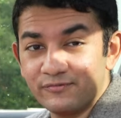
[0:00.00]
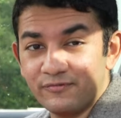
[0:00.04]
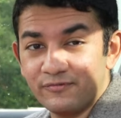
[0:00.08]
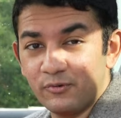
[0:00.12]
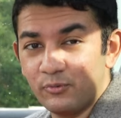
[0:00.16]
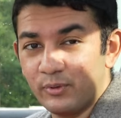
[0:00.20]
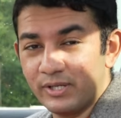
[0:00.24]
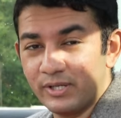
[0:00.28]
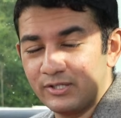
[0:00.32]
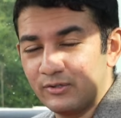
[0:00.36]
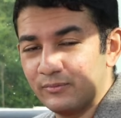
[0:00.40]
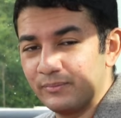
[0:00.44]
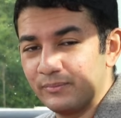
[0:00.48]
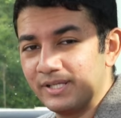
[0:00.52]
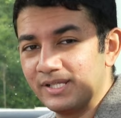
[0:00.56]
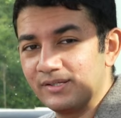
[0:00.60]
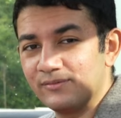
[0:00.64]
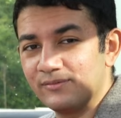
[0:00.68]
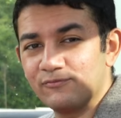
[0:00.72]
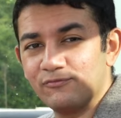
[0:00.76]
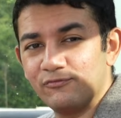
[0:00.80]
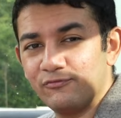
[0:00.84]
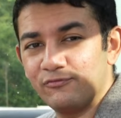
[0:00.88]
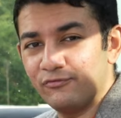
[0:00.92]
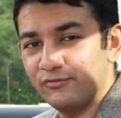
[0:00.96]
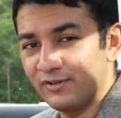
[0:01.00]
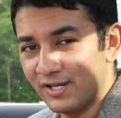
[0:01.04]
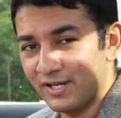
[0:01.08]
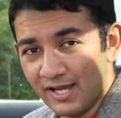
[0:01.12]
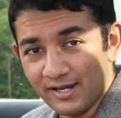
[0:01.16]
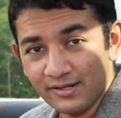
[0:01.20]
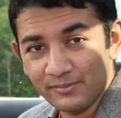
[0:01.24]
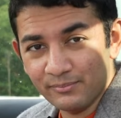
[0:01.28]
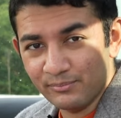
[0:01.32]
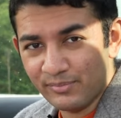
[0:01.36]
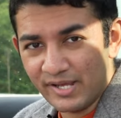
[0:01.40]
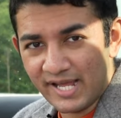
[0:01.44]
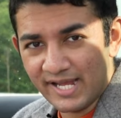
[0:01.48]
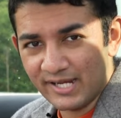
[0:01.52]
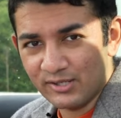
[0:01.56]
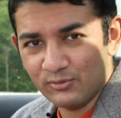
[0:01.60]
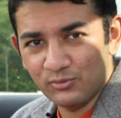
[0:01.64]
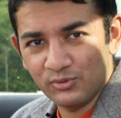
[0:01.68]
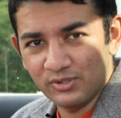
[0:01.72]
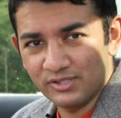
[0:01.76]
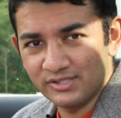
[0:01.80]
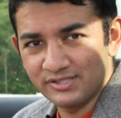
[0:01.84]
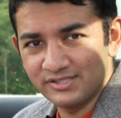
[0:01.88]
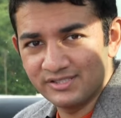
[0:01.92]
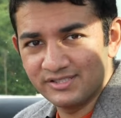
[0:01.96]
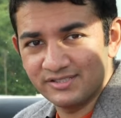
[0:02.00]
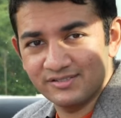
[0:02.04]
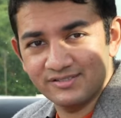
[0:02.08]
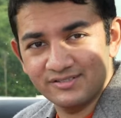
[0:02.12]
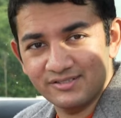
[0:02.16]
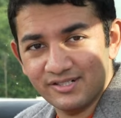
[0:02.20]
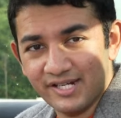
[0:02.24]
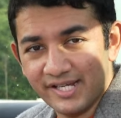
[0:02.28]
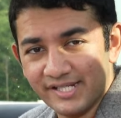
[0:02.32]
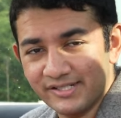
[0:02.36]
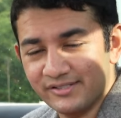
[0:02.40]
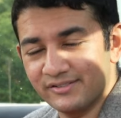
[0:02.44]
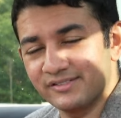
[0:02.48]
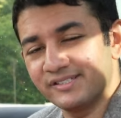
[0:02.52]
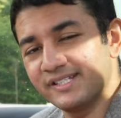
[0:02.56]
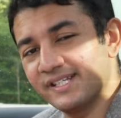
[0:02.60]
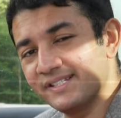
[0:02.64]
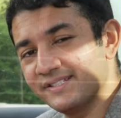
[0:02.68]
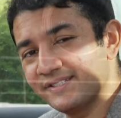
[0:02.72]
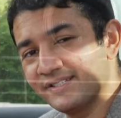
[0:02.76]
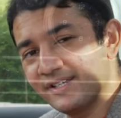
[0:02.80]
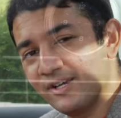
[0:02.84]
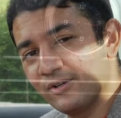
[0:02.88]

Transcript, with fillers: for when you're being flung backwards trying to test